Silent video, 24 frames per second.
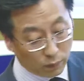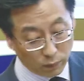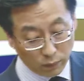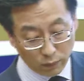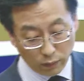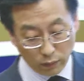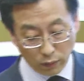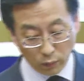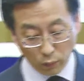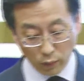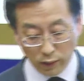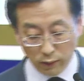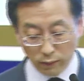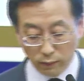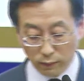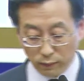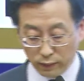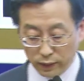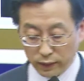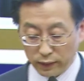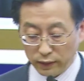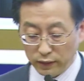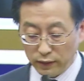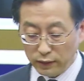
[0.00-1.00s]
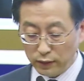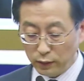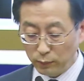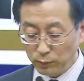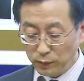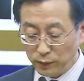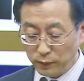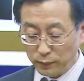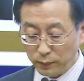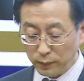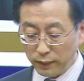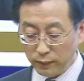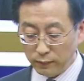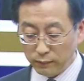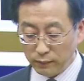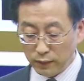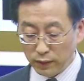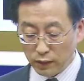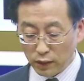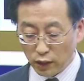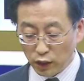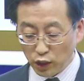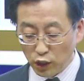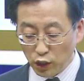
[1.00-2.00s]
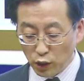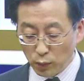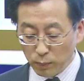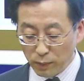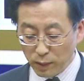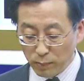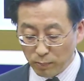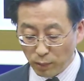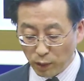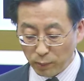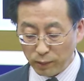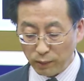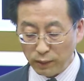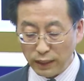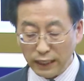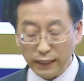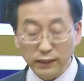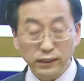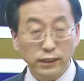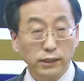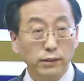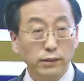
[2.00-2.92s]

Well, in terms of urban population